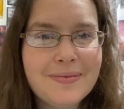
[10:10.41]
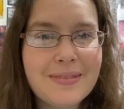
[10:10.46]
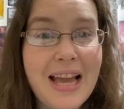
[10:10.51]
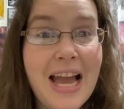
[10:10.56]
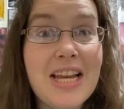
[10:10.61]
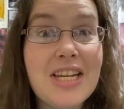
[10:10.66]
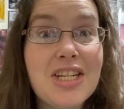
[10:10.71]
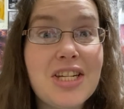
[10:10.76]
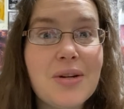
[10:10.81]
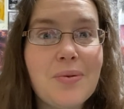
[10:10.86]

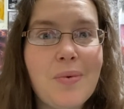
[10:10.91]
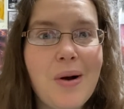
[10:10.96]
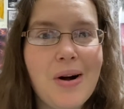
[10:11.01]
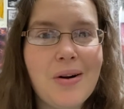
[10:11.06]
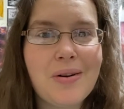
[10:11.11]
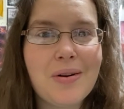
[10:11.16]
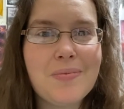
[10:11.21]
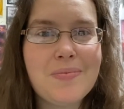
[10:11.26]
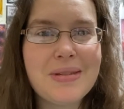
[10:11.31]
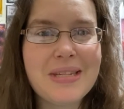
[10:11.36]
and she
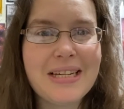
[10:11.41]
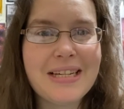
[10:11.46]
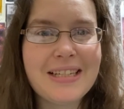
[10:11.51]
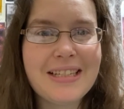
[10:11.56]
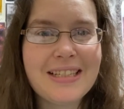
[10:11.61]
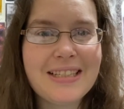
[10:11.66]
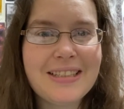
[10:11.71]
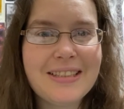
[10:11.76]
welcomes it.